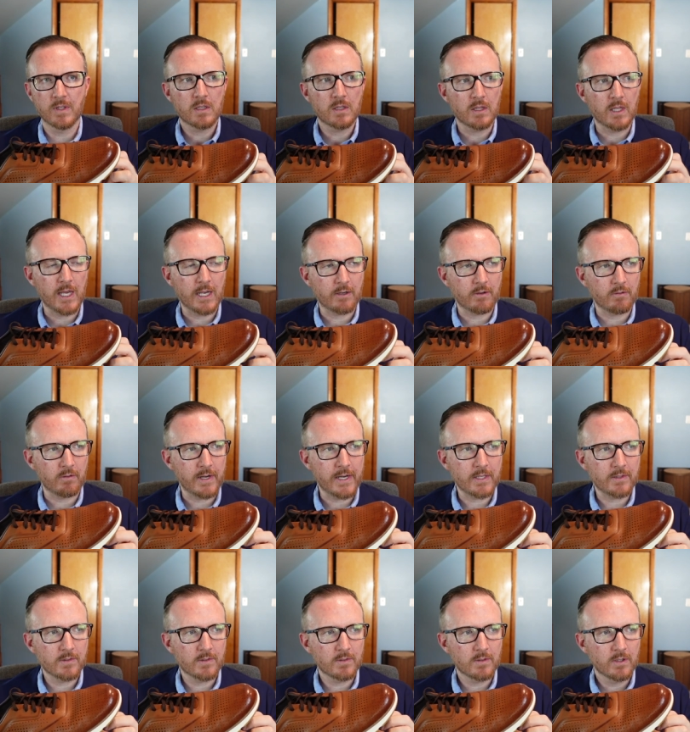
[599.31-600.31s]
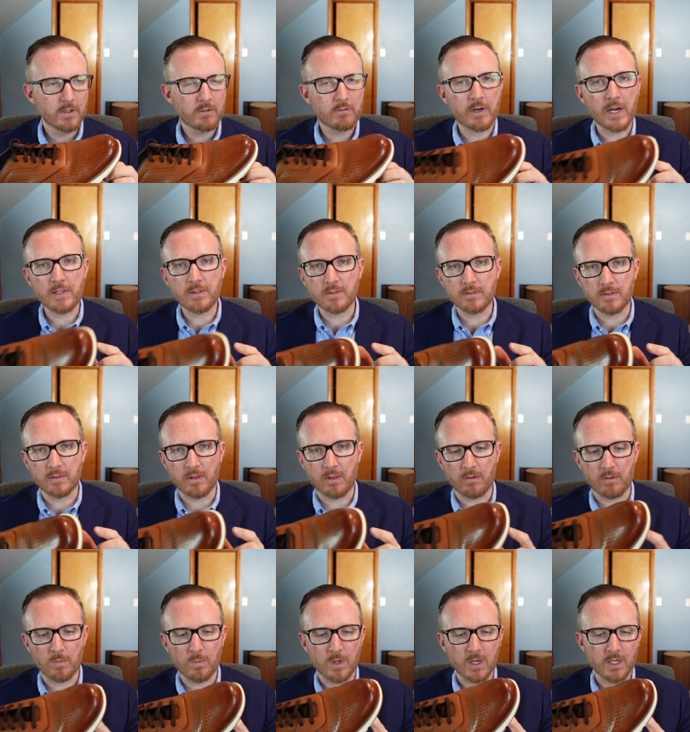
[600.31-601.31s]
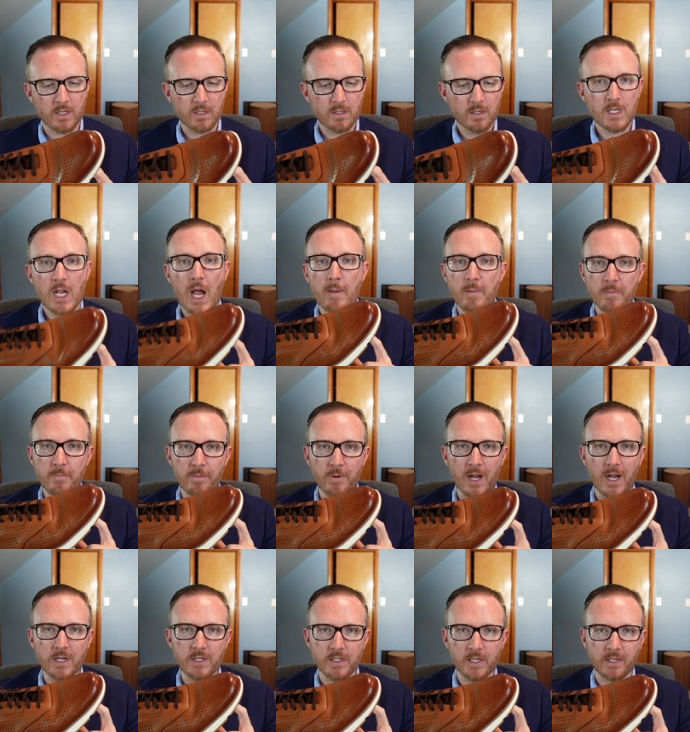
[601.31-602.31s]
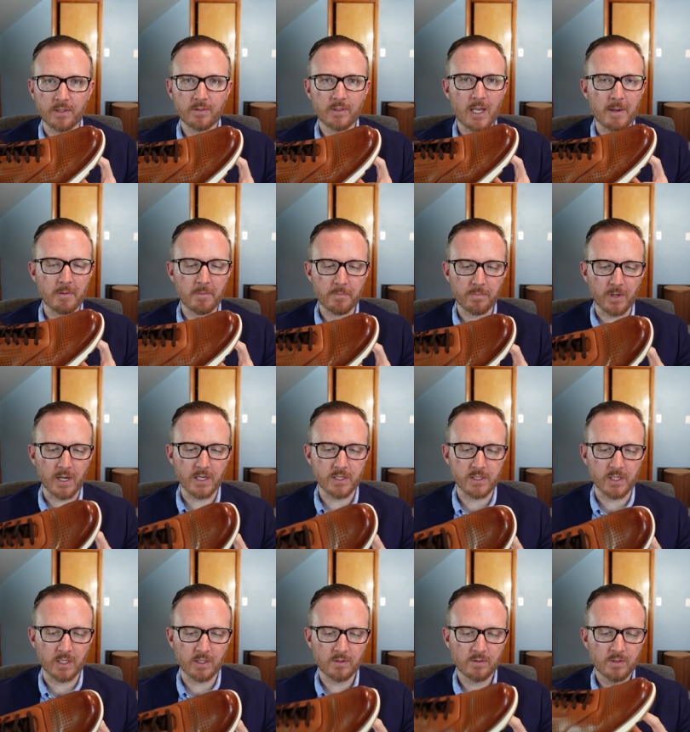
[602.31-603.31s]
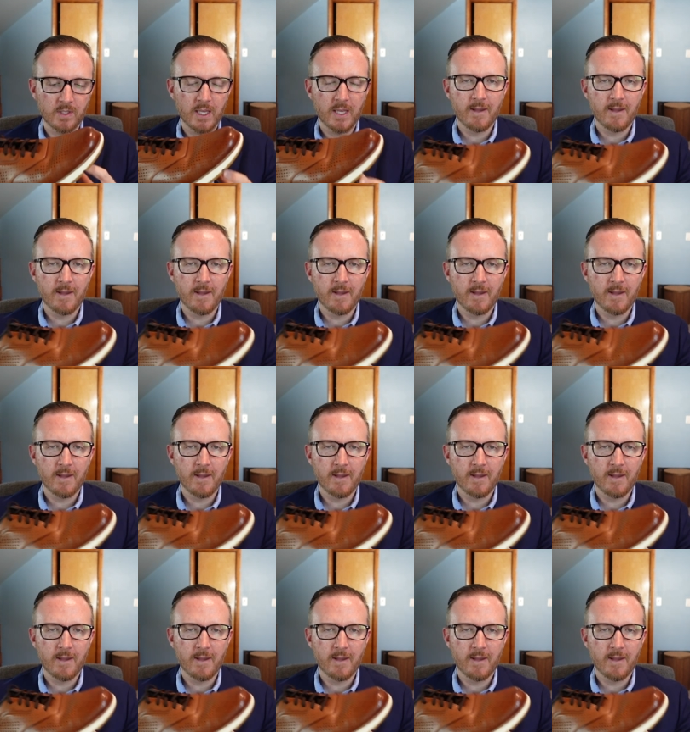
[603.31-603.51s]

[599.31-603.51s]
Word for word: Not Greats. Greats is another one. Common Projects. Common Projects.